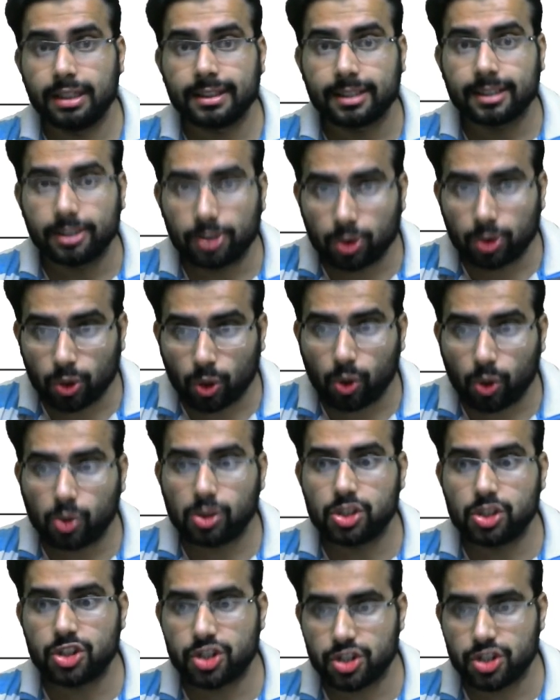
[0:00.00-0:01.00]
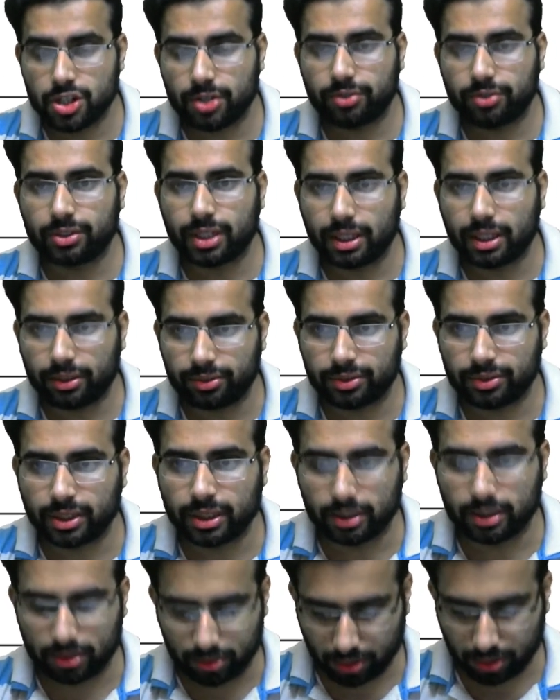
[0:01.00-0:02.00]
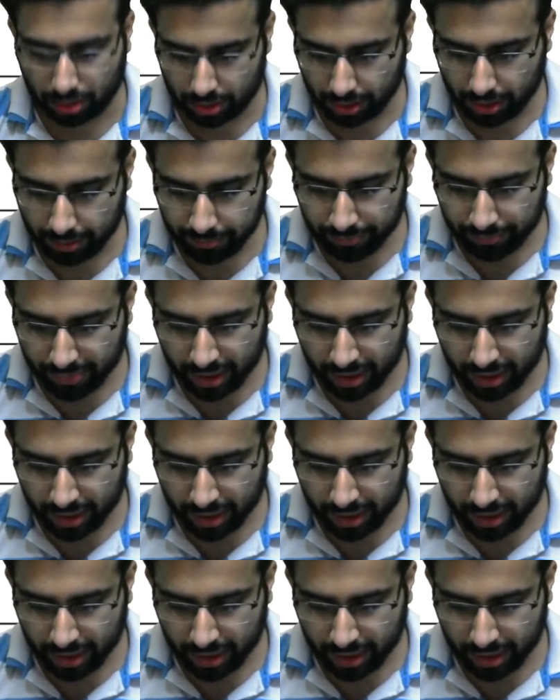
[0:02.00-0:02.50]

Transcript: Control Shift F10. Okay,